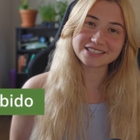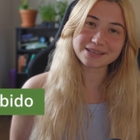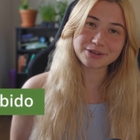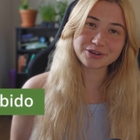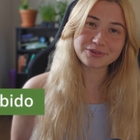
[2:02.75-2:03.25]

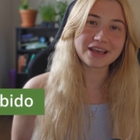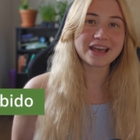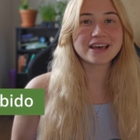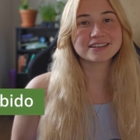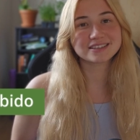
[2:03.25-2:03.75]
libido
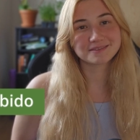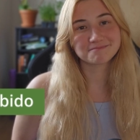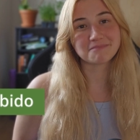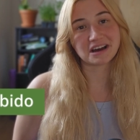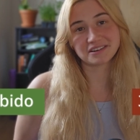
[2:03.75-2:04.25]
and
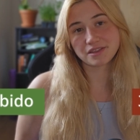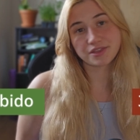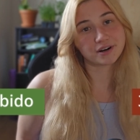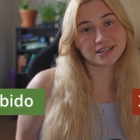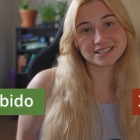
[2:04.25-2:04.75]
other
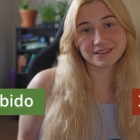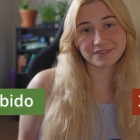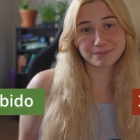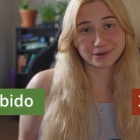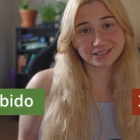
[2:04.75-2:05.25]

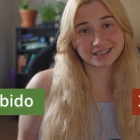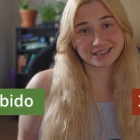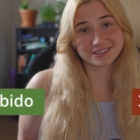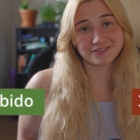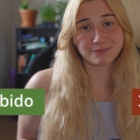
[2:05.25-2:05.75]

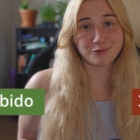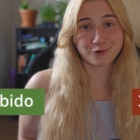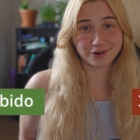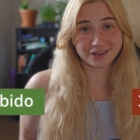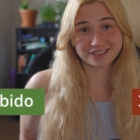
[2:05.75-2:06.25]
37%
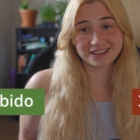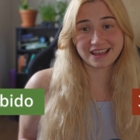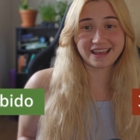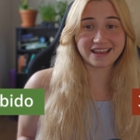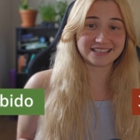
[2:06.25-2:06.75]
reported
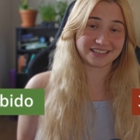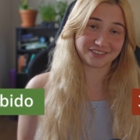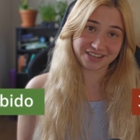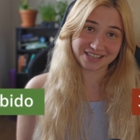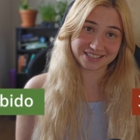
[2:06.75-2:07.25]
a
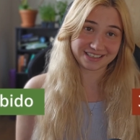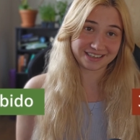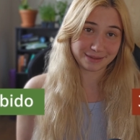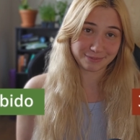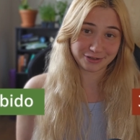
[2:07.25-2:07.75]
decrease
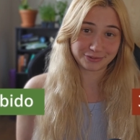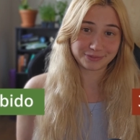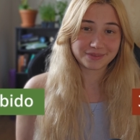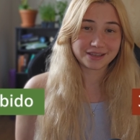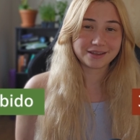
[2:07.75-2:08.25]
in libido.
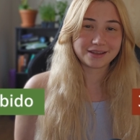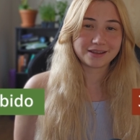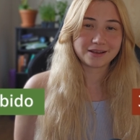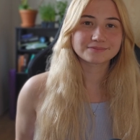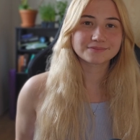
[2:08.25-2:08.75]

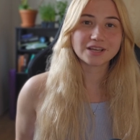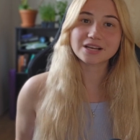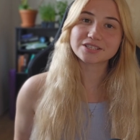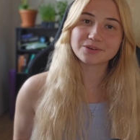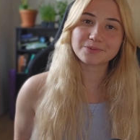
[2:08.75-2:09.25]

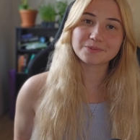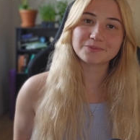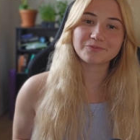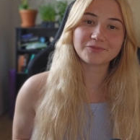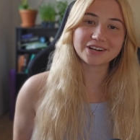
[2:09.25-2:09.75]
Also,
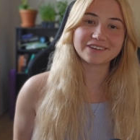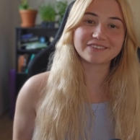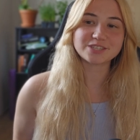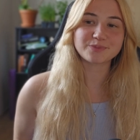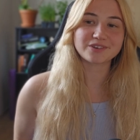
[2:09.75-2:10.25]
3
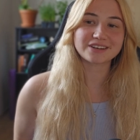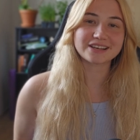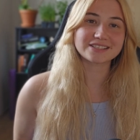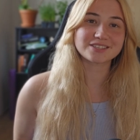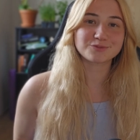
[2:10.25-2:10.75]

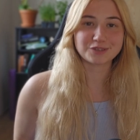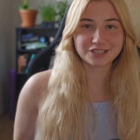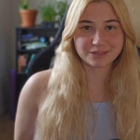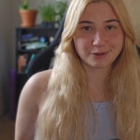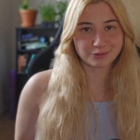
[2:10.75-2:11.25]
respondents, which
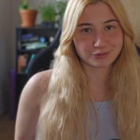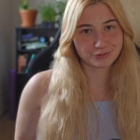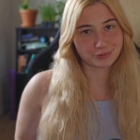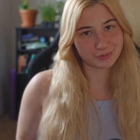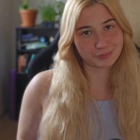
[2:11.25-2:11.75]
is about
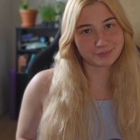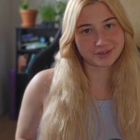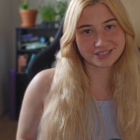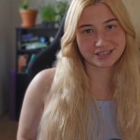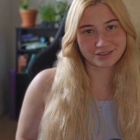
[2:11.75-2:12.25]

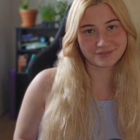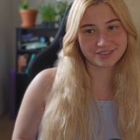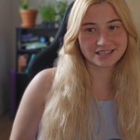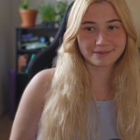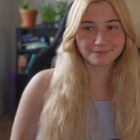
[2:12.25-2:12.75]
2% of the
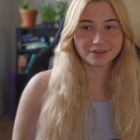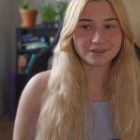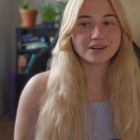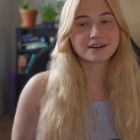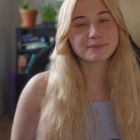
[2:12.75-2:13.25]
sample,
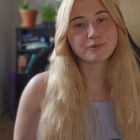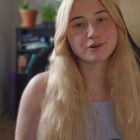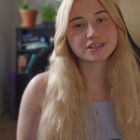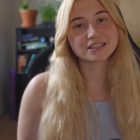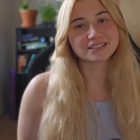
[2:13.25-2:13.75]

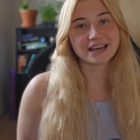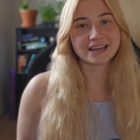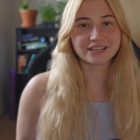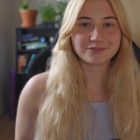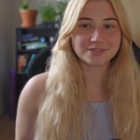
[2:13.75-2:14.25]
reported a
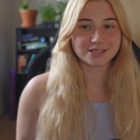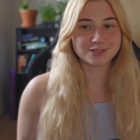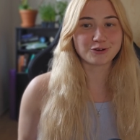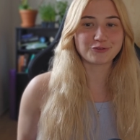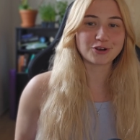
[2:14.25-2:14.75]
diagnosis
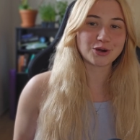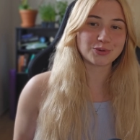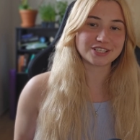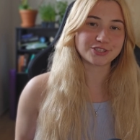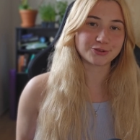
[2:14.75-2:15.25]
of low
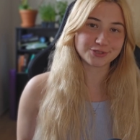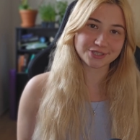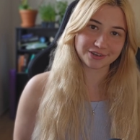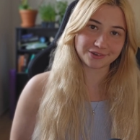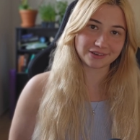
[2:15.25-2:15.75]

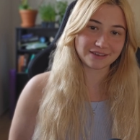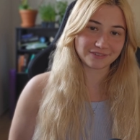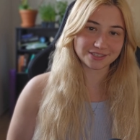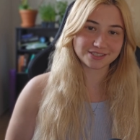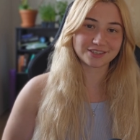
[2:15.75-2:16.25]
testosterone
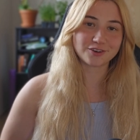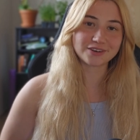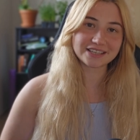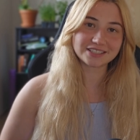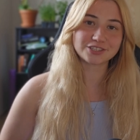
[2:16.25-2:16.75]
levels
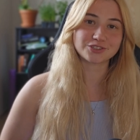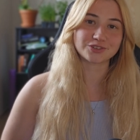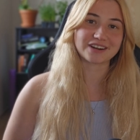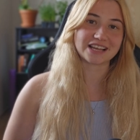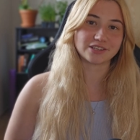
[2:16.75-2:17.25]
connected to
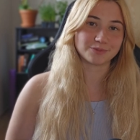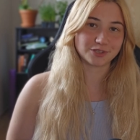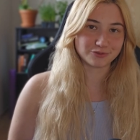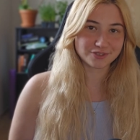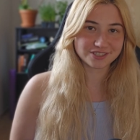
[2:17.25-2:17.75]
Kratom
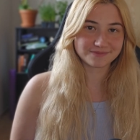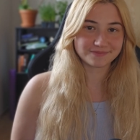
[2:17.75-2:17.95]
use.